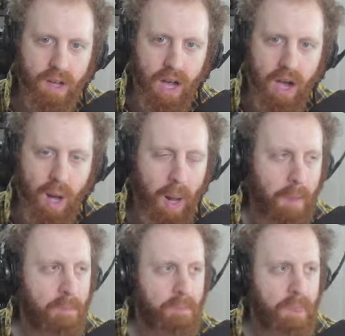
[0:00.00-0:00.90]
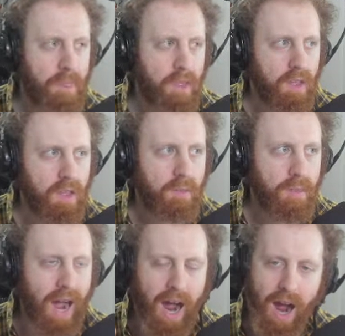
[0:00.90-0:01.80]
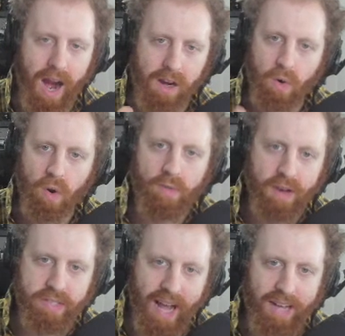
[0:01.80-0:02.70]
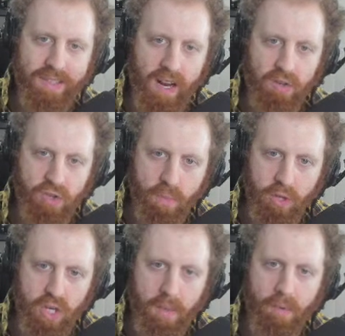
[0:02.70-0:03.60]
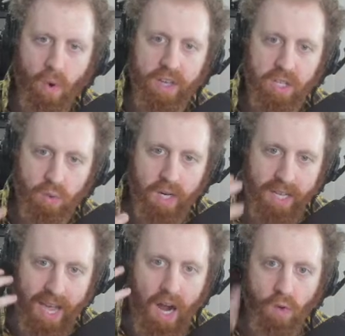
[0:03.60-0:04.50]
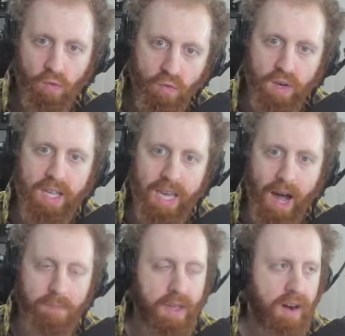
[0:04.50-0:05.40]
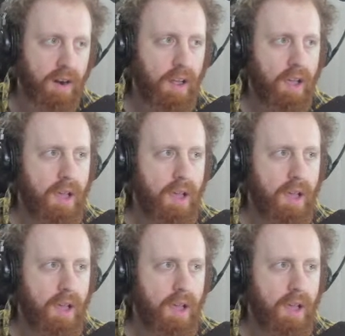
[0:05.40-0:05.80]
I don't know if that was an accidental super jump or they just wanted to get really up there,